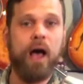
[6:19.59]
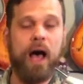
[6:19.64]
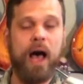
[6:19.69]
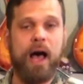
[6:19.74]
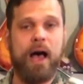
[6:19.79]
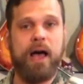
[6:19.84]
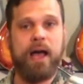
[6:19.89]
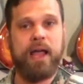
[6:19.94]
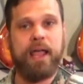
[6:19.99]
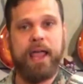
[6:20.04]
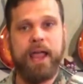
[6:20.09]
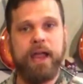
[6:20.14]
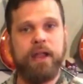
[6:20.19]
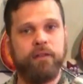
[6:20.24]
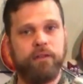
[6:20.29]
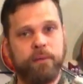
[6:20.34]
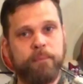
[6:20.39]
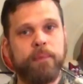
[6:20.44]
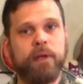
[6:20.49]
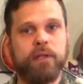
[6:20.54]
I
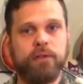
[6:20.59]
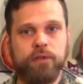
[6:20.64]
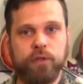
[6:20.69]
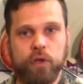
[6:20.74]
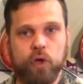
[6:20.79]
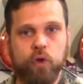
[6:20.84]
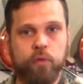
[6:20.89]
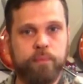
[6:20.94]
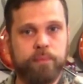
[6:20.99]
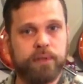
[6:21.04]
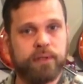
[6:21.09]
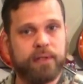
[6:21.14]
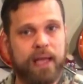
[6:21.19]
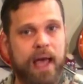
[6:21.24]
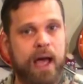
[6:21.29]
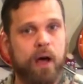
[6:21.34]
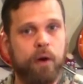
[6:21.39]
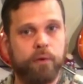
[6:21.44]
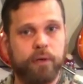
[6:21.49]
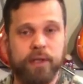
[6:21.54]
hate the mid scoop
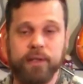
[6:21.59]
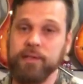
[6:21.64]
sound.